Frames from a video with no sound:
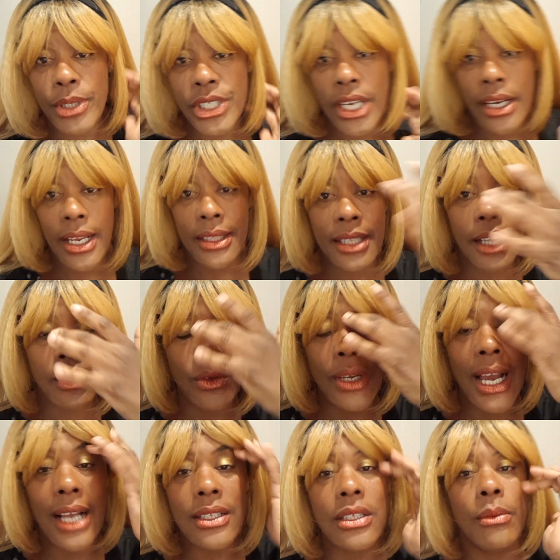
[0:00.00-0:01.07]
channel, I thank you
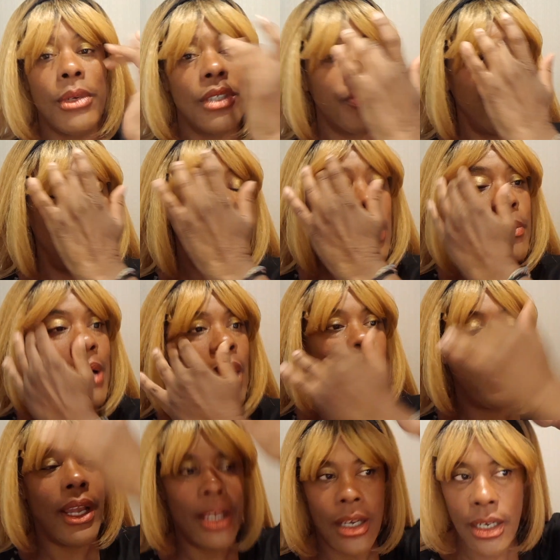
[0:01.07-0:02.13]
guys so much for, by
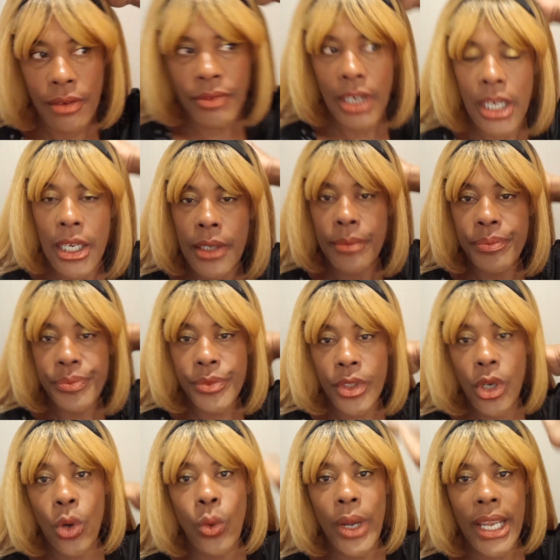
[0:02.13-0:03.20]
way of
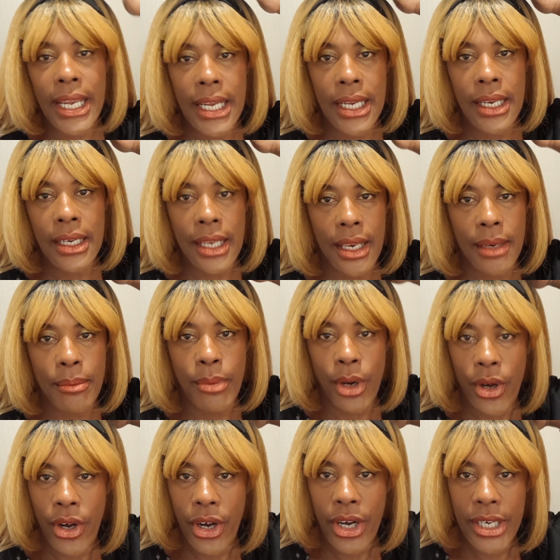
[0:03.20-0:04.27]
Queen and
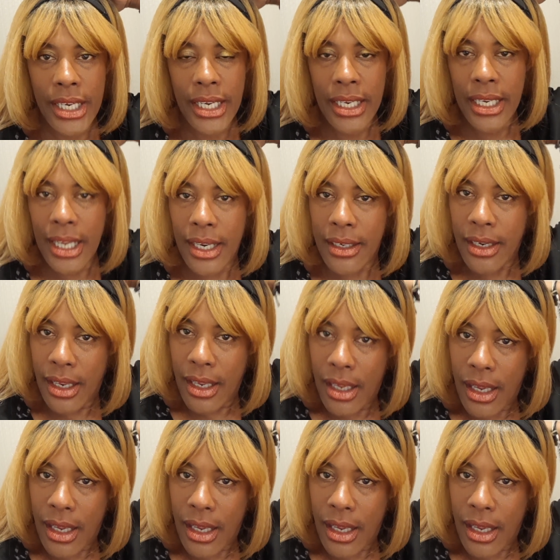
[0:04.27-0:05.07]
Bernie and